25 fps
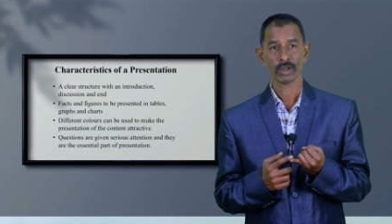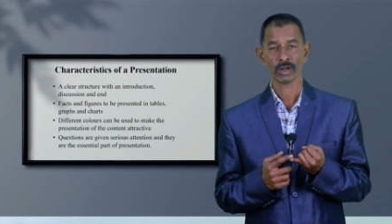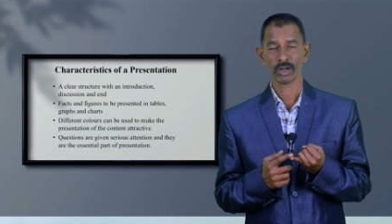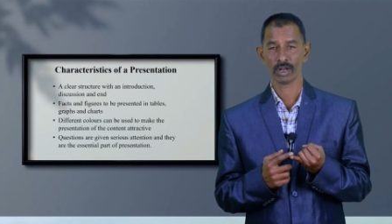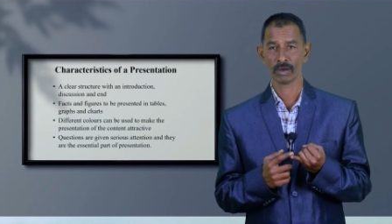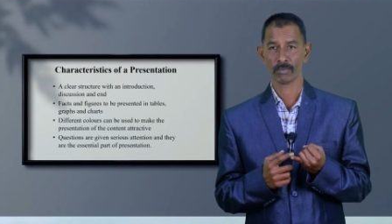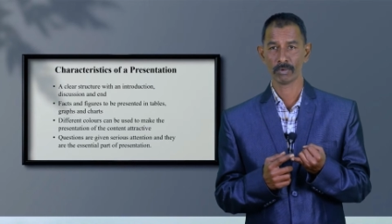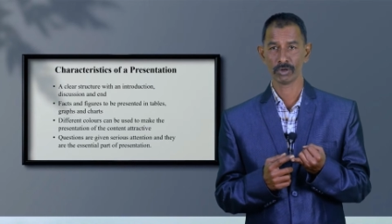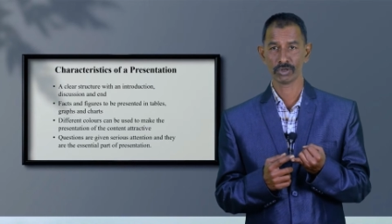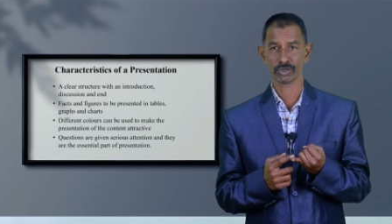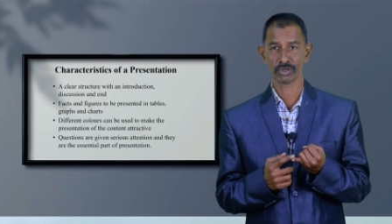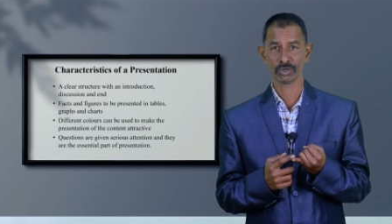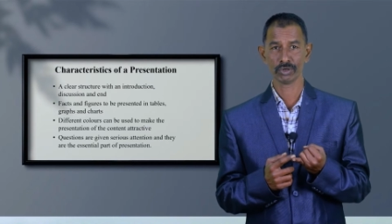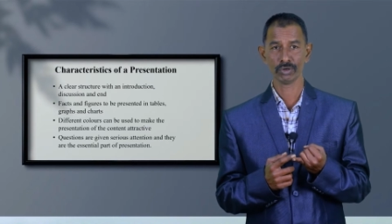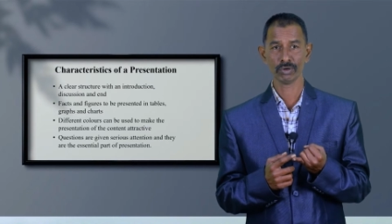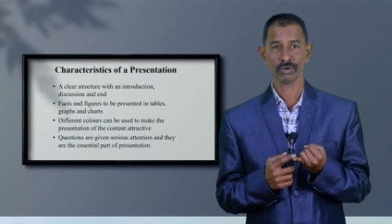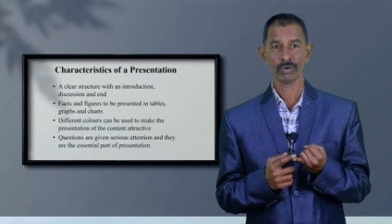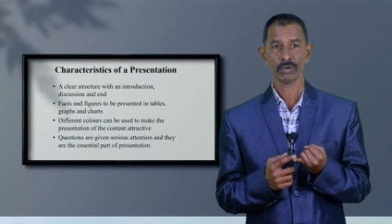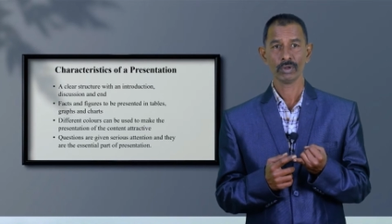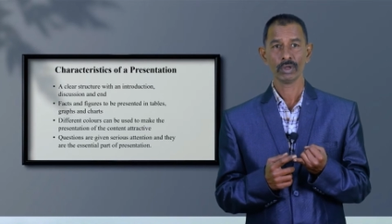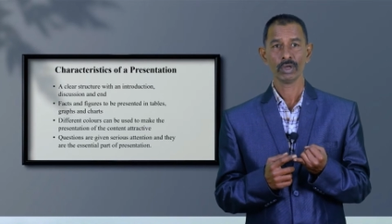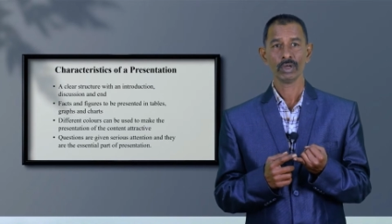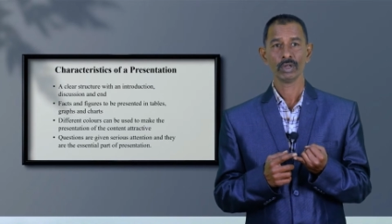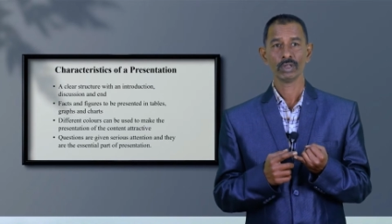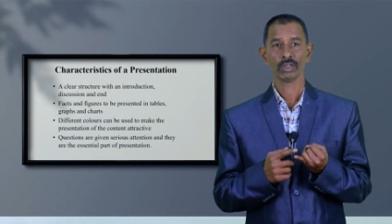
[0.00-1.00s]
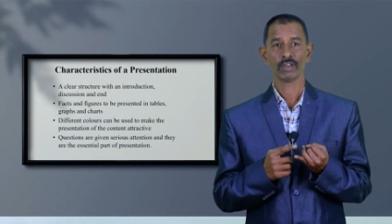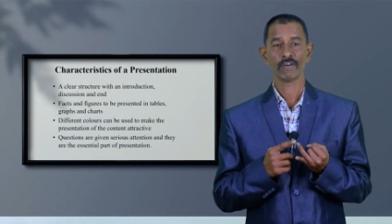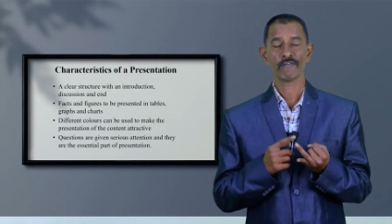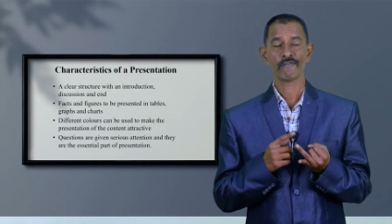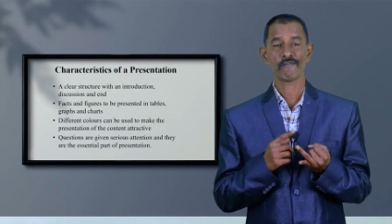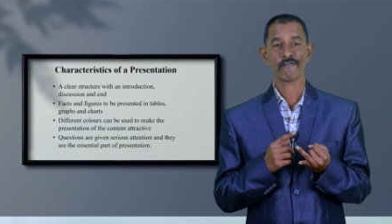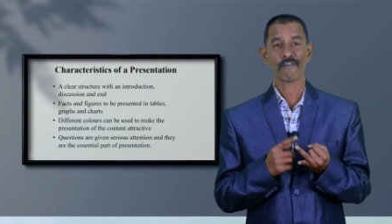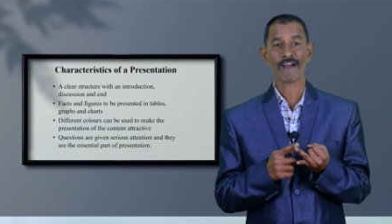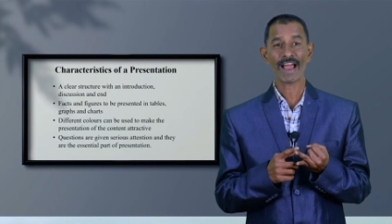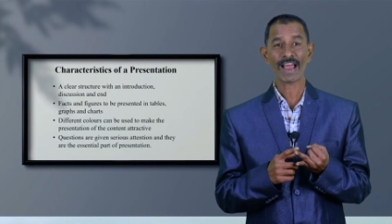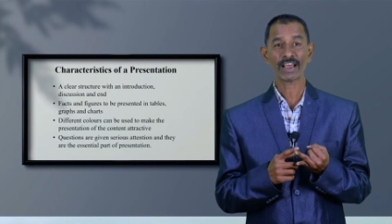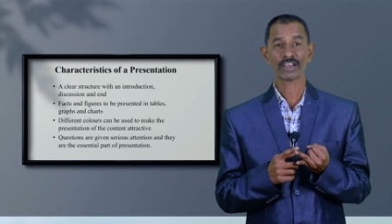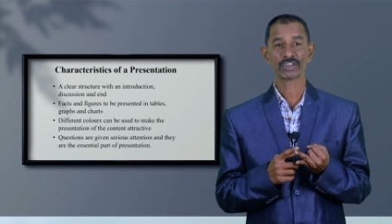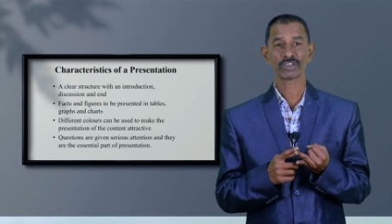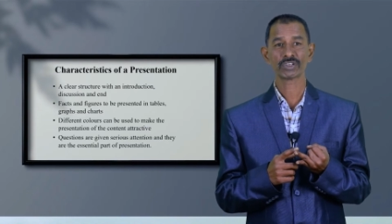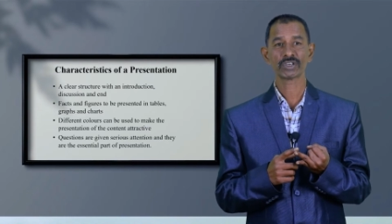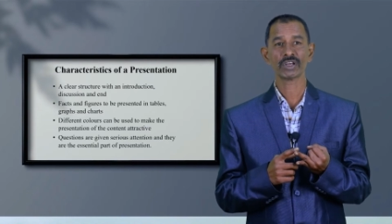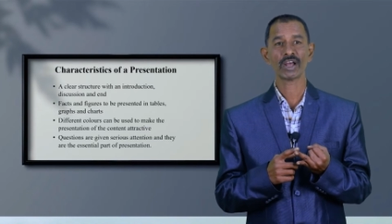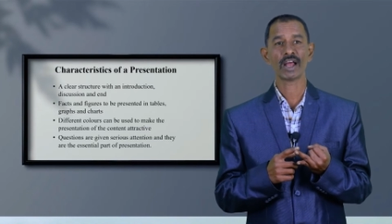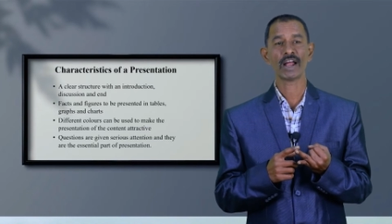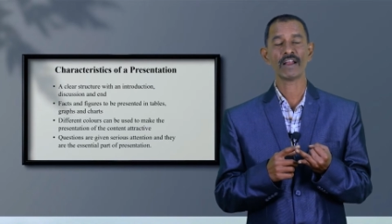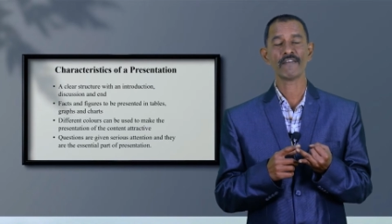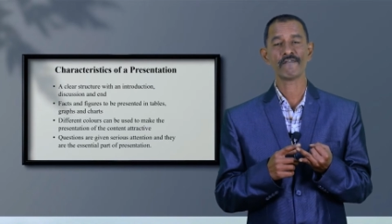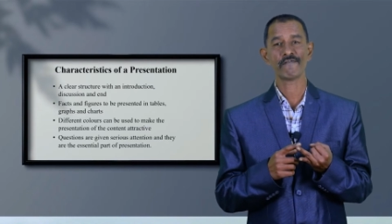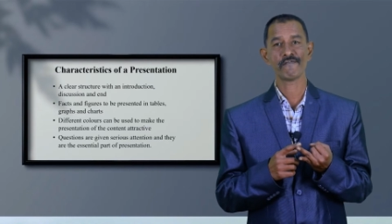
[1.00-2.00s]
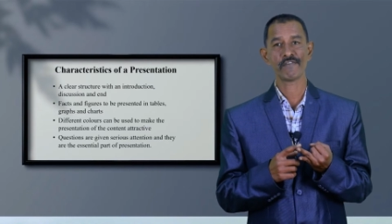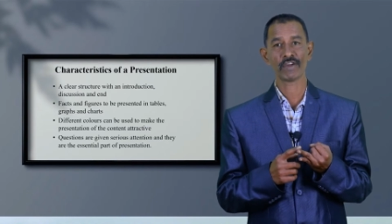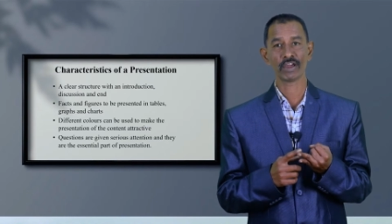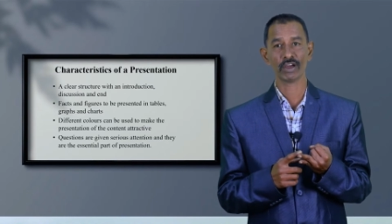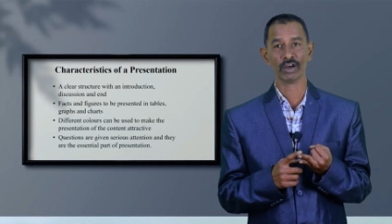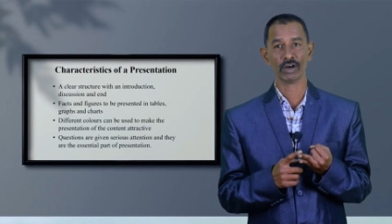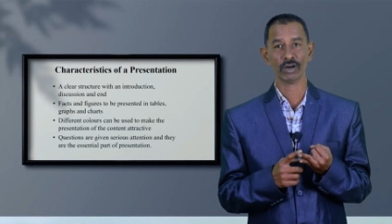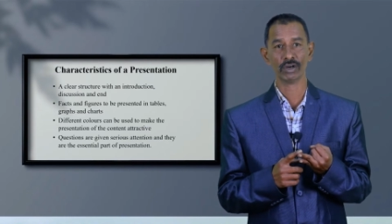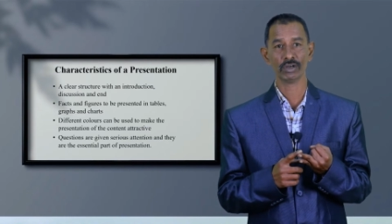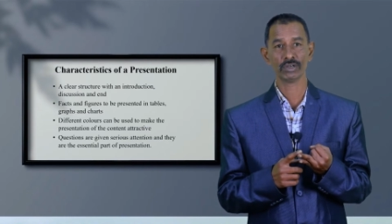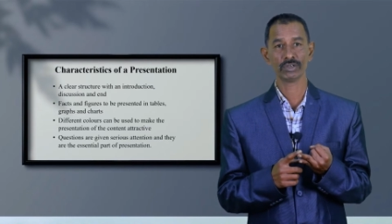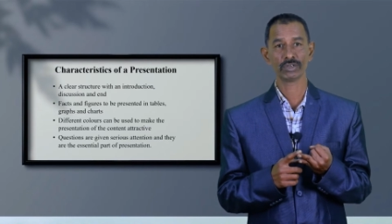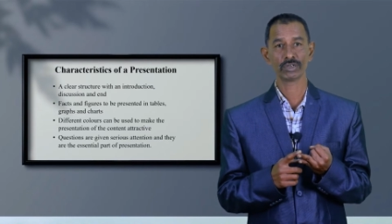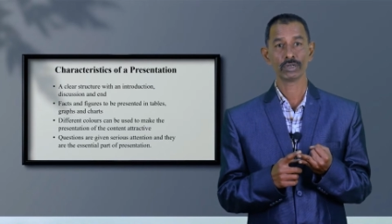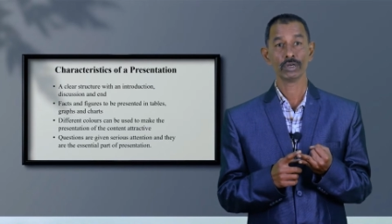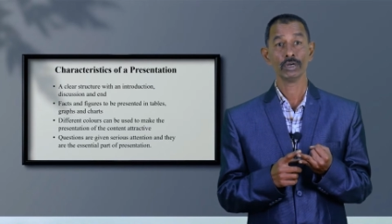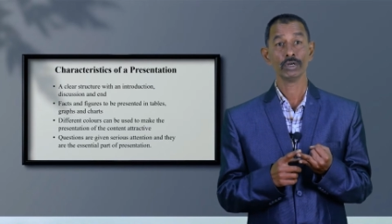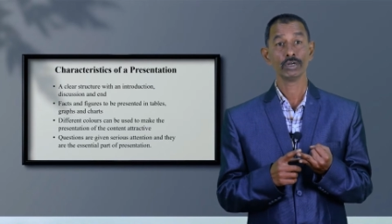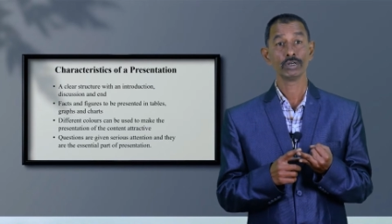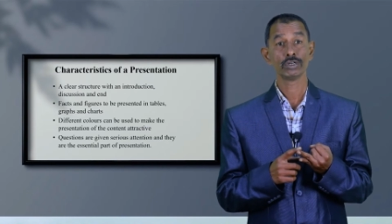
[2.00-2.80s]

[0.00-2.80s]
Number two, the facts and figures